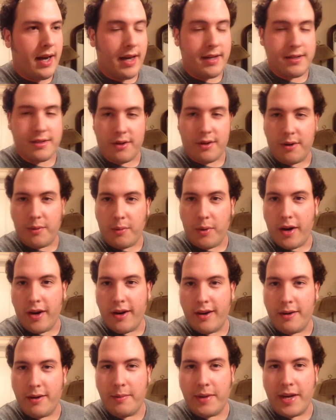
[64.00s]
I started
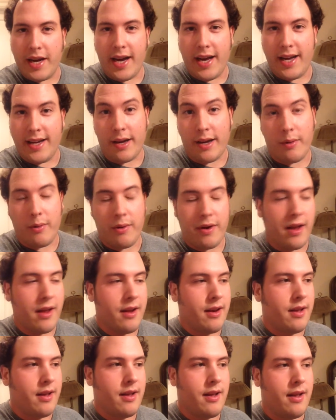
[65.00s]
wearing them and I hadn't
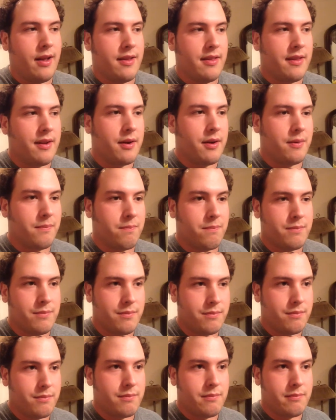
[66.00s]
quit, and they're
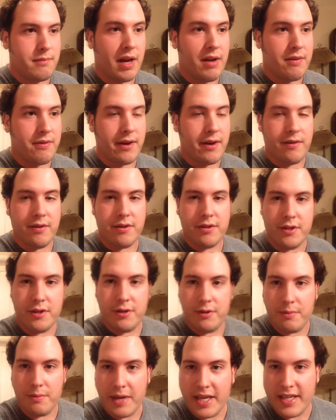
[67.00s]
my favorite
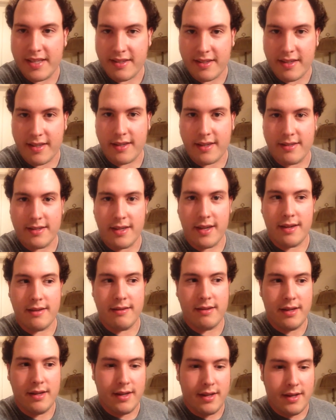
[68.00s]
shoe basically because I
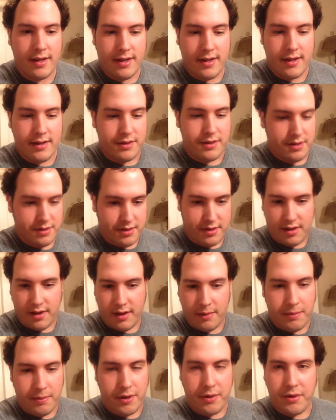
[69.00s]
just
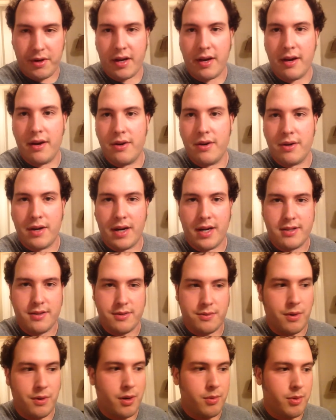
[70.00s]
slip on and go, and I
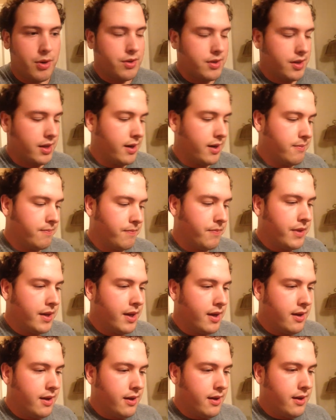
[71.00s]
just wear them all the time.
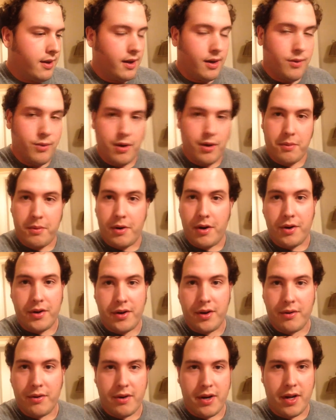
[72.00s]
I wear them all
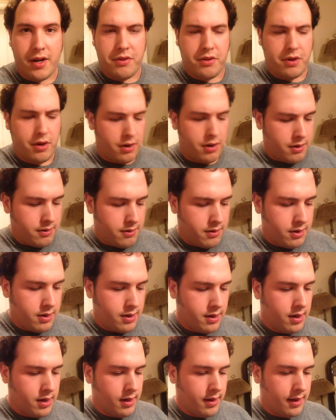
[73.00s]
year round. They're a,
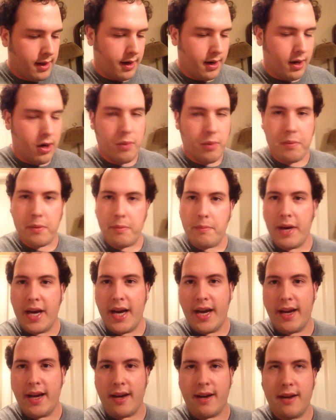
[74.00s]
like an open
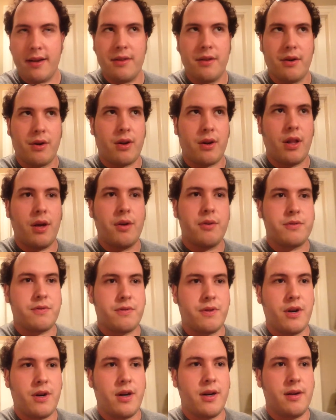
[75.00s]
back. They're closed
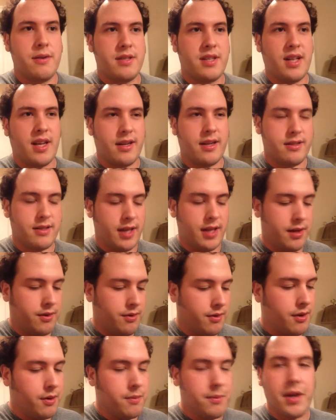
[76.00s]
front. It's like a
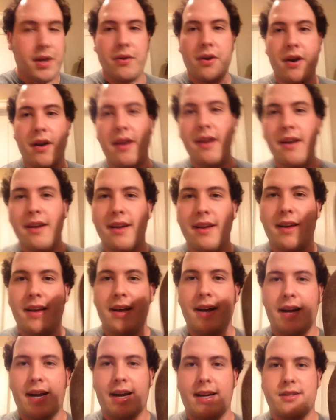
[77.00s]
sandal though. But anyway,
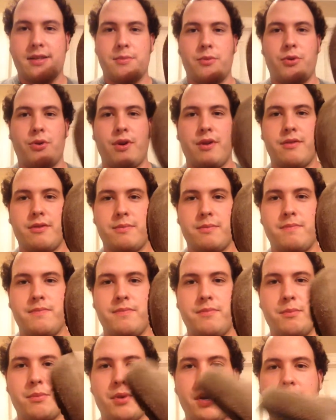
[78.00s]
I got some more of them,
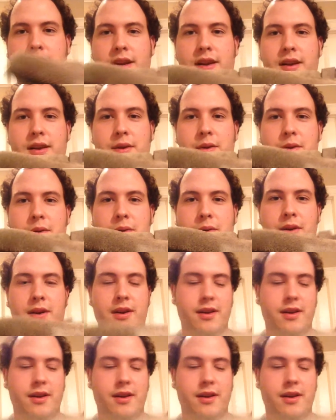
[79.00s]
brand new.